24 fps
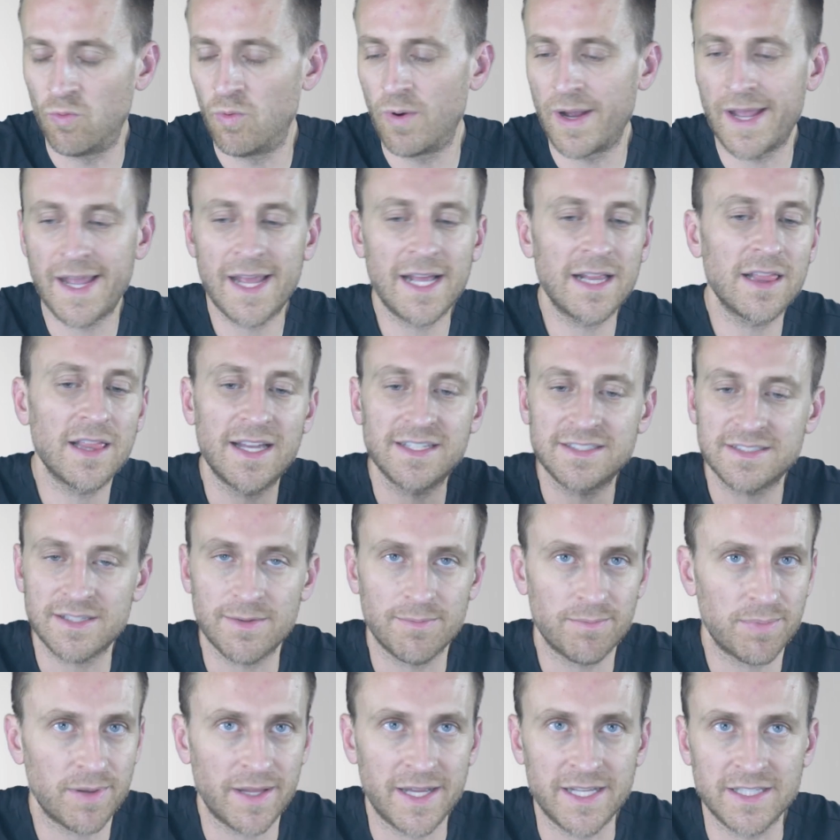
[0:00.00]
Way less
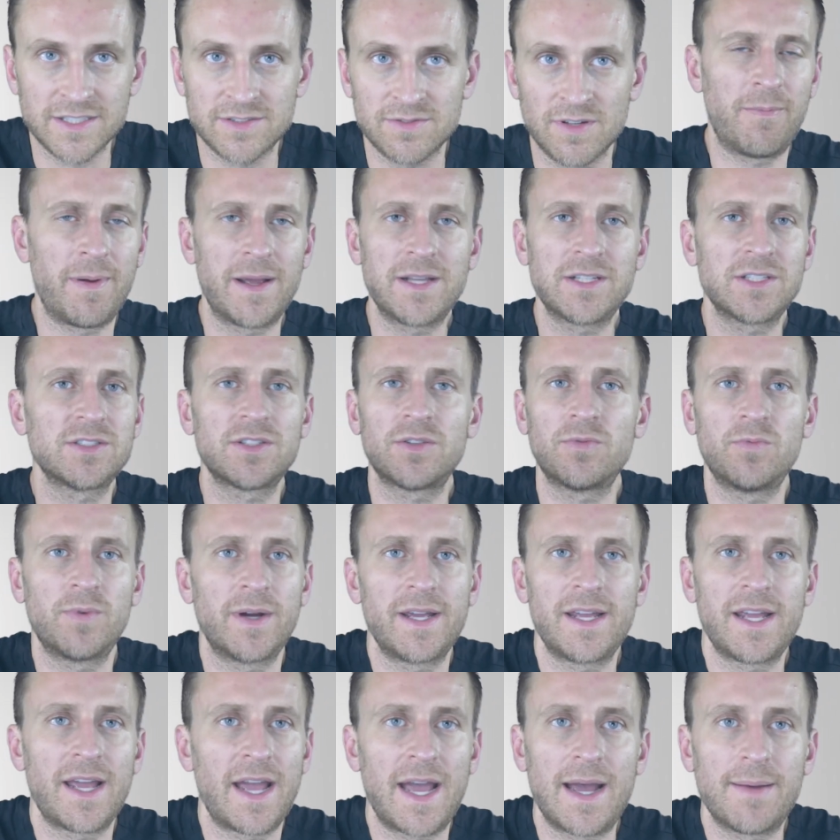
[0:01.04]
complaints. Patients are
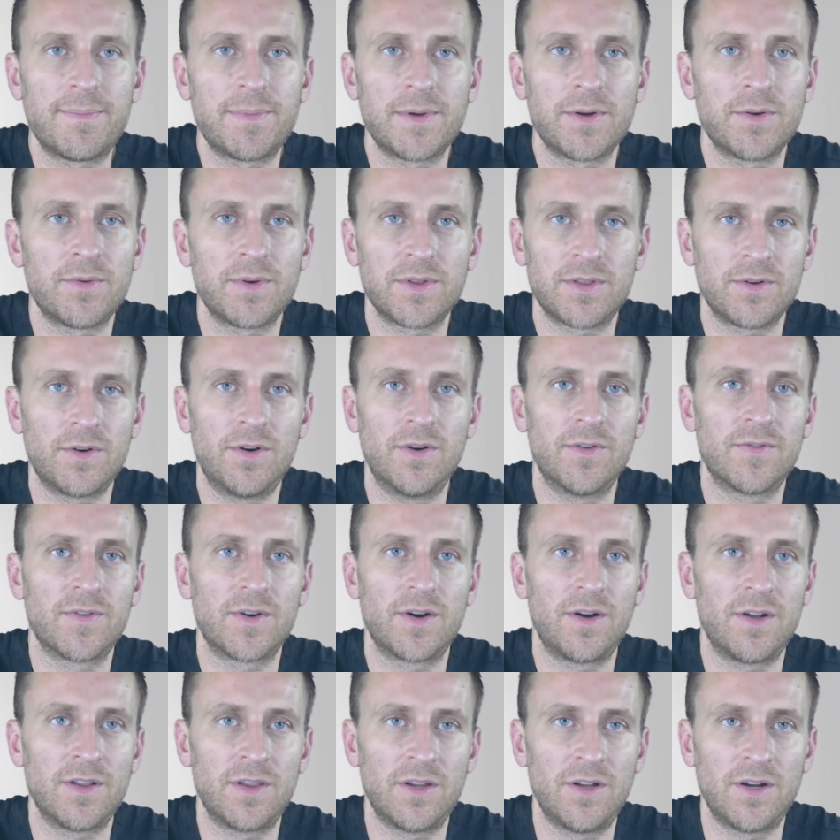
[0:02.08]
way happier with the
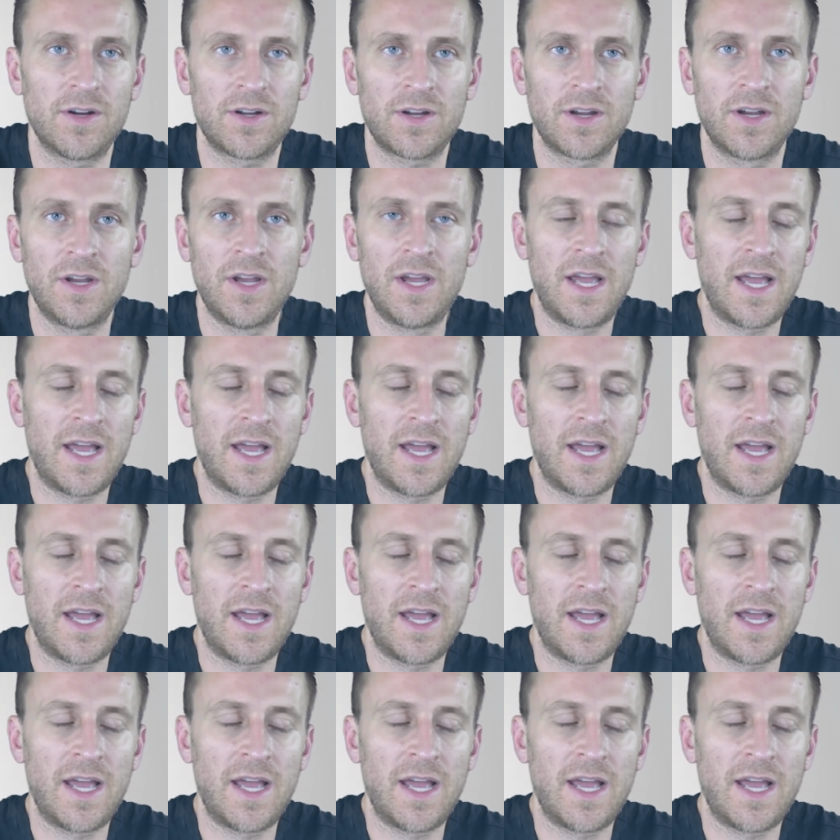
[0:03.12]
overall look,